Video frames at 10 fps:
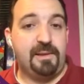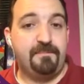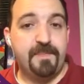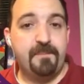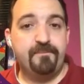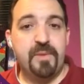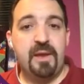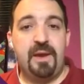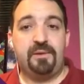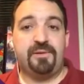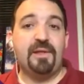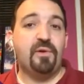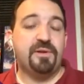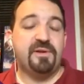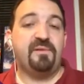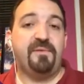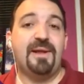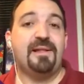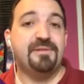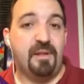Next is using Broadly.
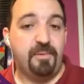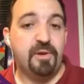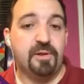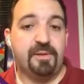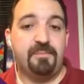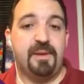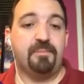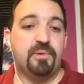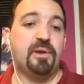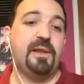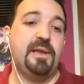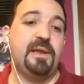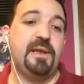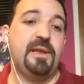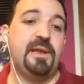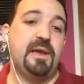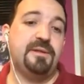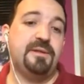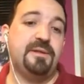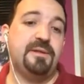This is configured in the
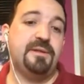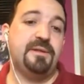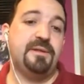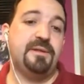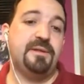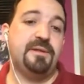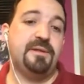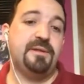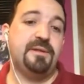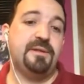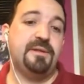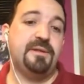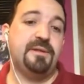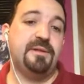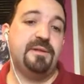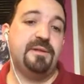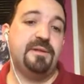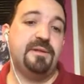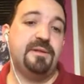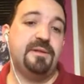server. Broadly can save even
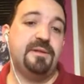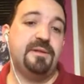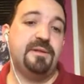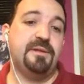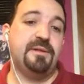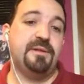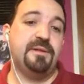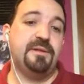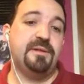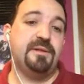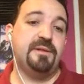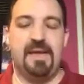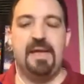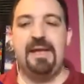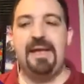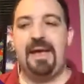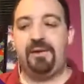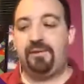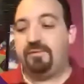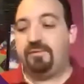25% of transfer
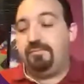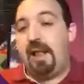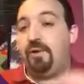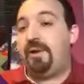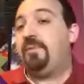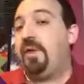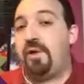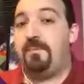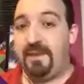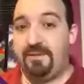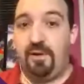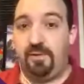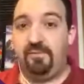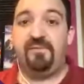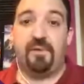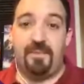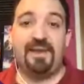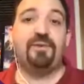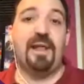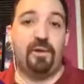compared with gzip. This is a
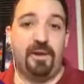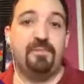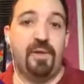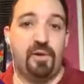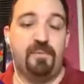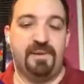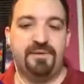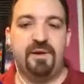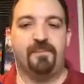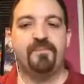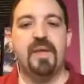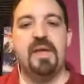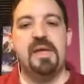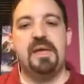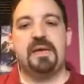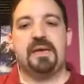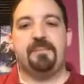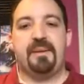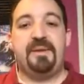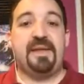compression algorithm
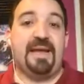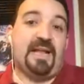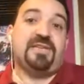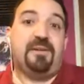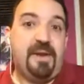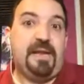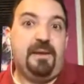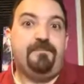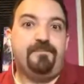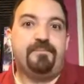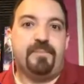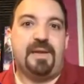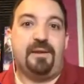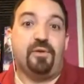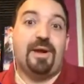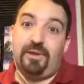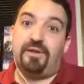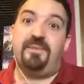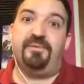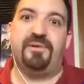that allows this
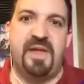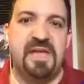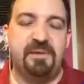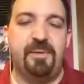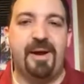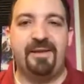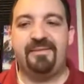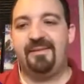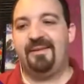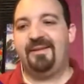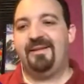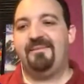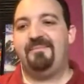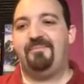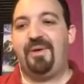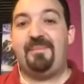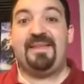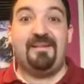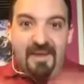HTML, this 14.6